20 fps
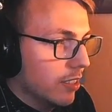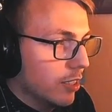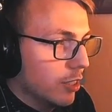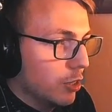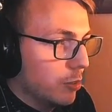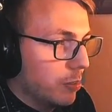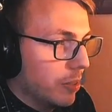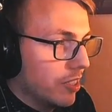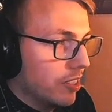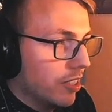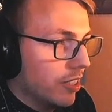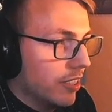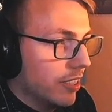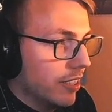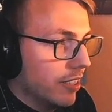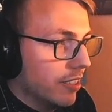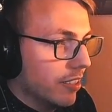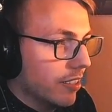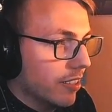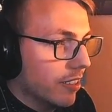especially
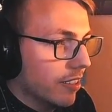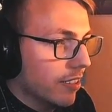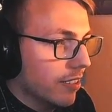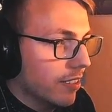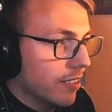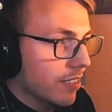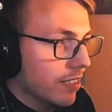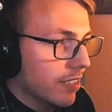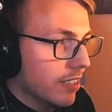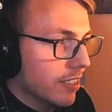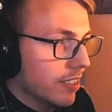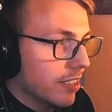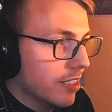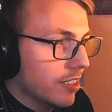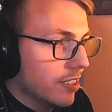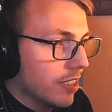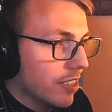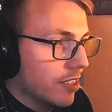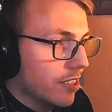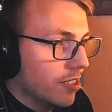in this
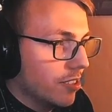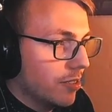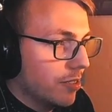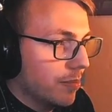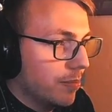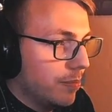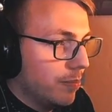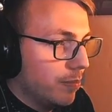stage.